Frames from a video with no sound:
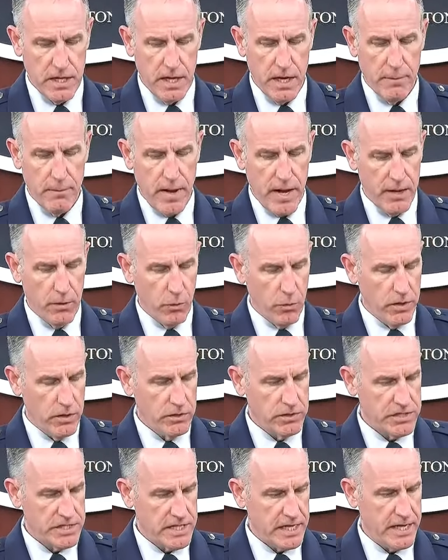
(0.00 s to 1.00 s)
Um, I
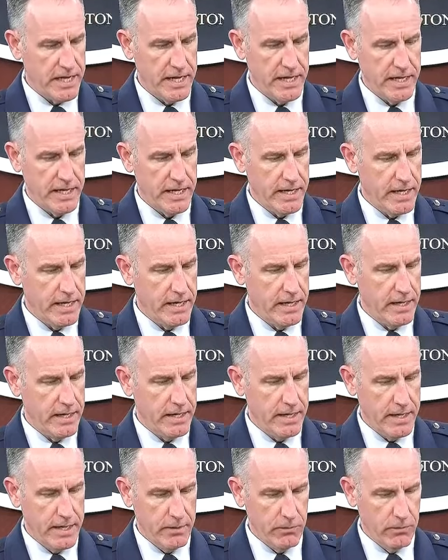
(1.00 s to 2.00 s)
will say, uh,
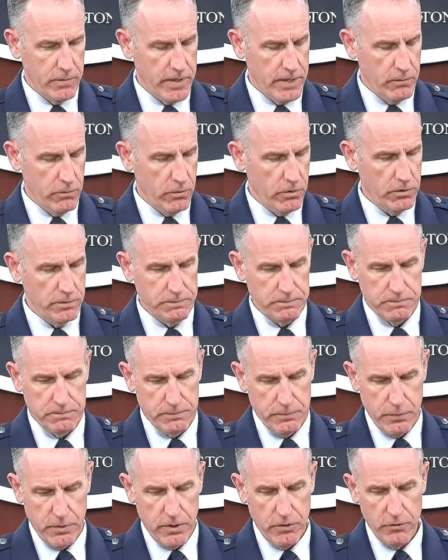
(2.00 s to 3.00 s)
and, and we'll
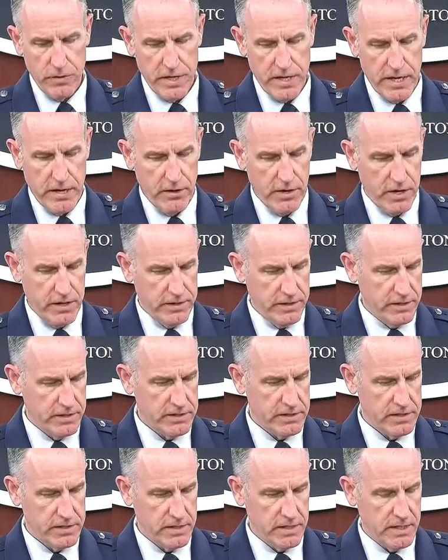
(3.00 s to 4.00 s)
put a readout on
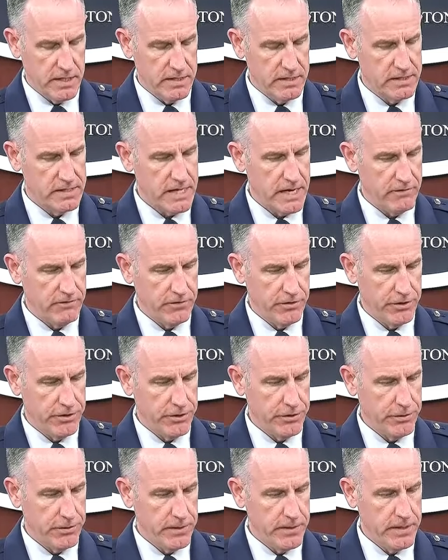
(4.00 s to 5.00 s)
this uh, this
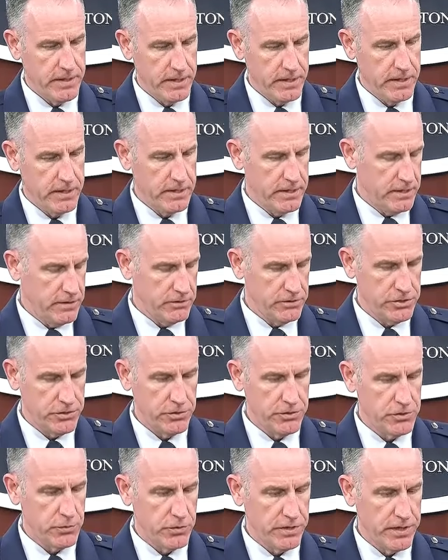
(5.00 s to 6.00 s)
afternoon, uh, you know, as soon
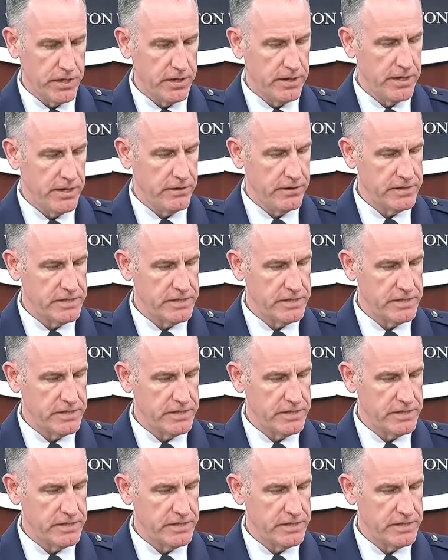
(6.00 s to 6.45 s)
as we're done here.